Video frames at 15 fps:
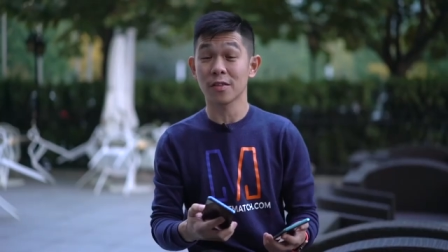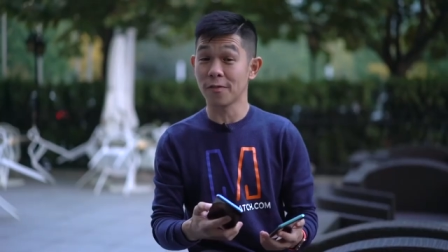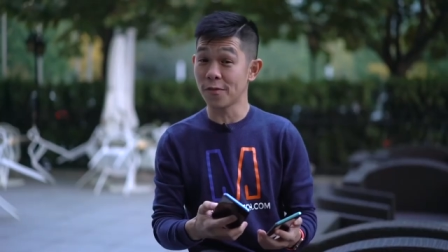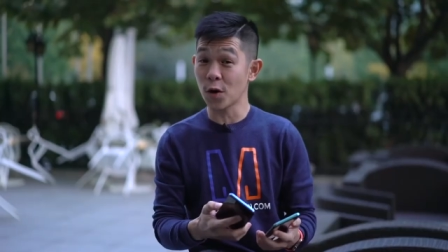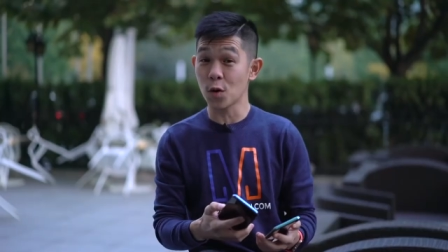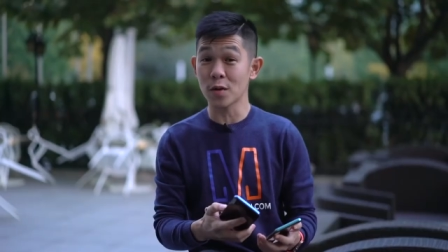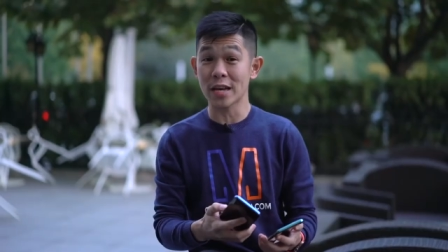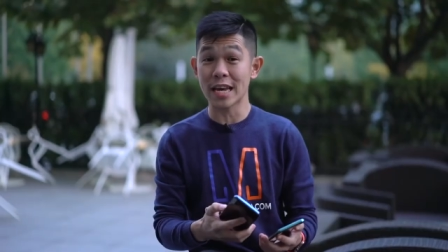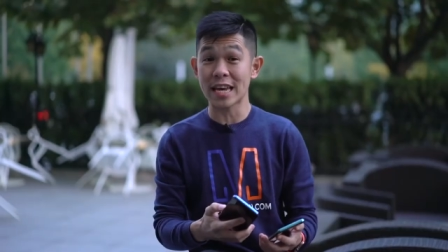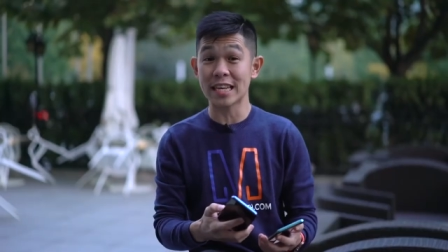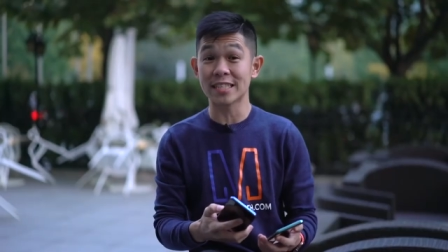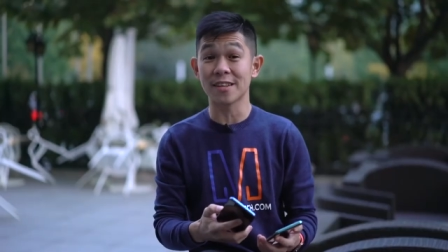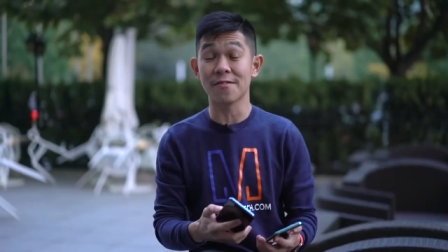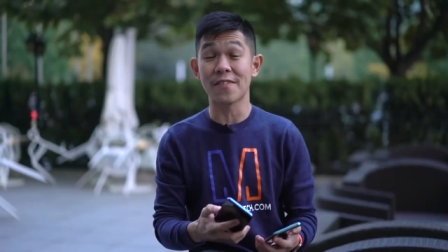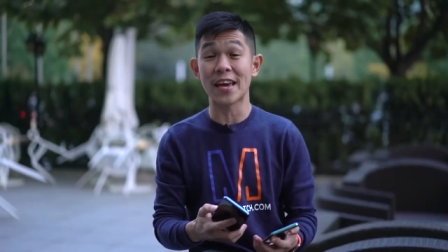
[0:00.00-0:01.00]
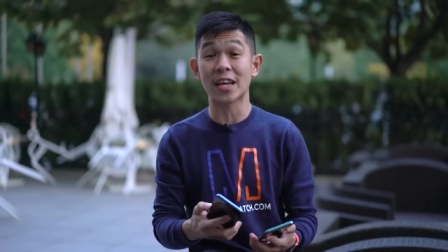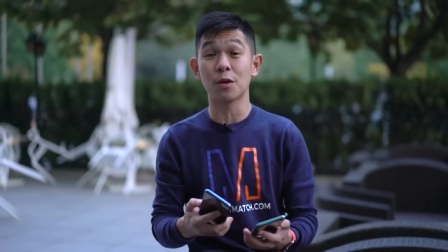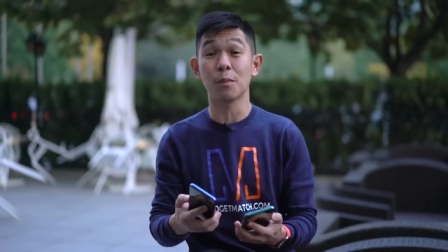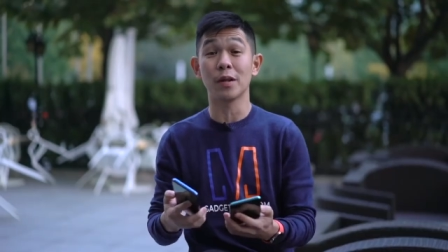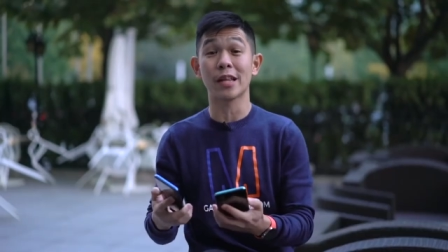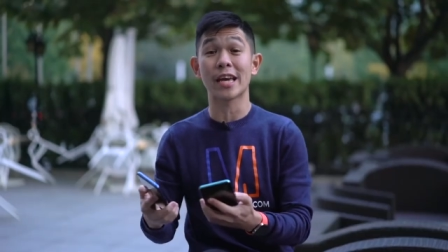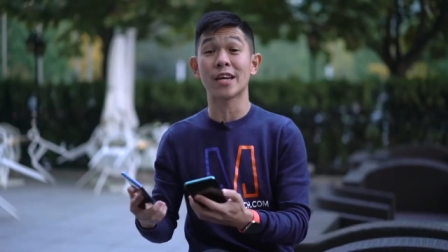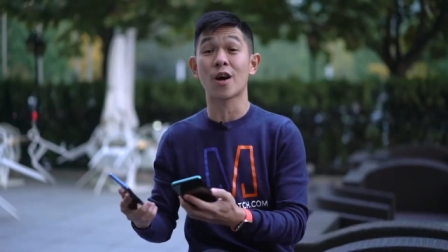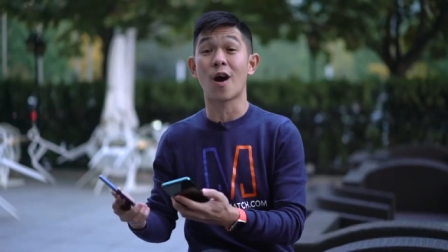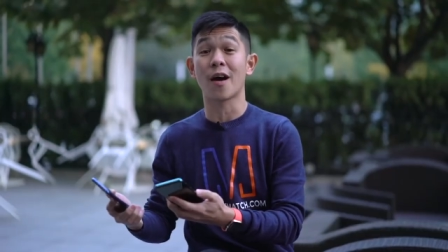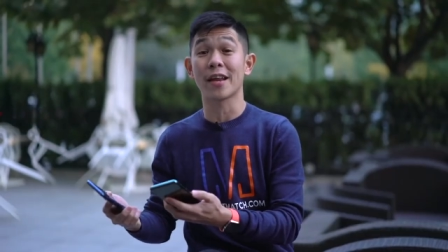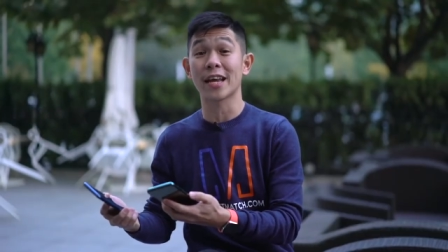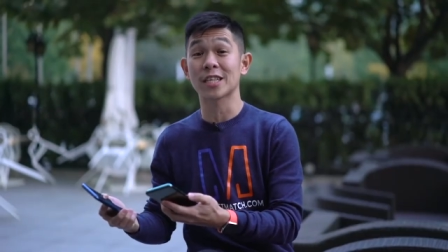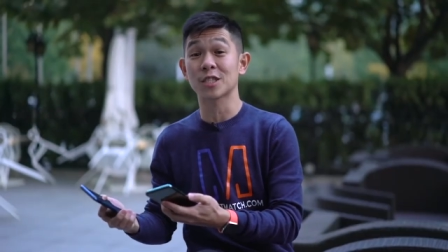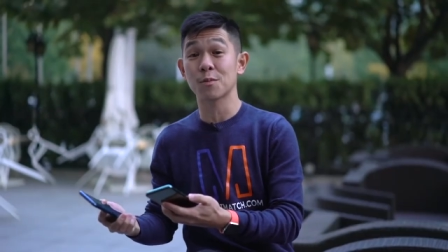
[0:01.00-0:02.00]
The phone is available in
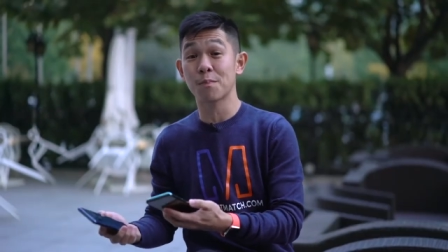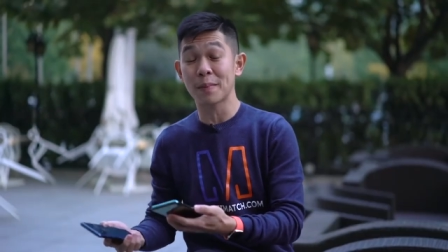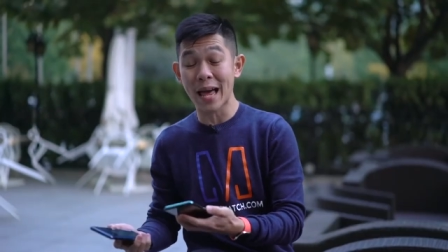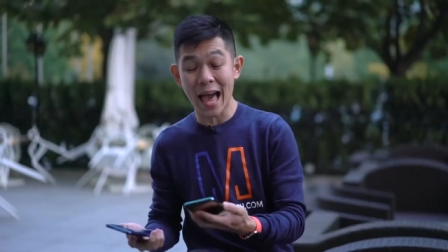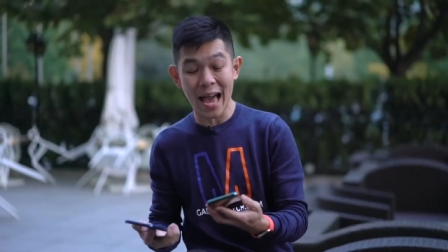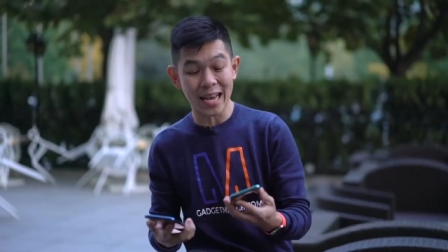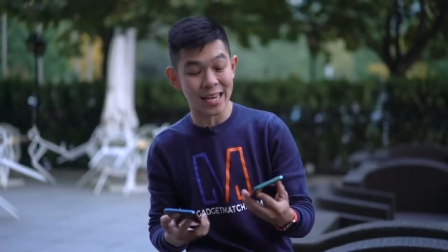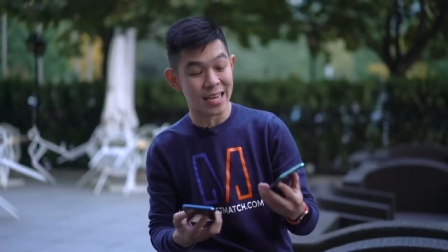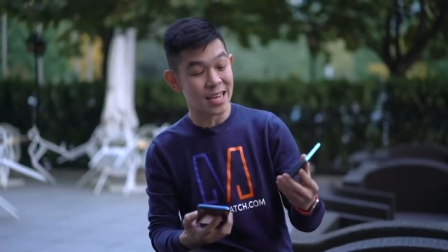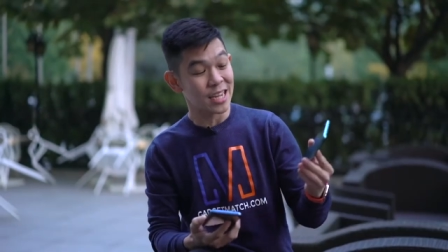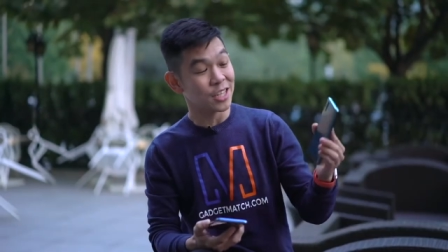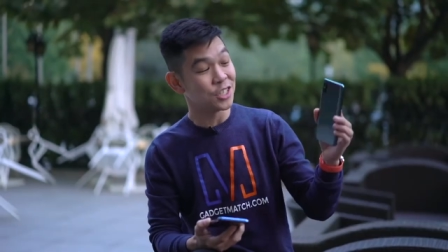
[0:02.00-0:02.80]
onyx black,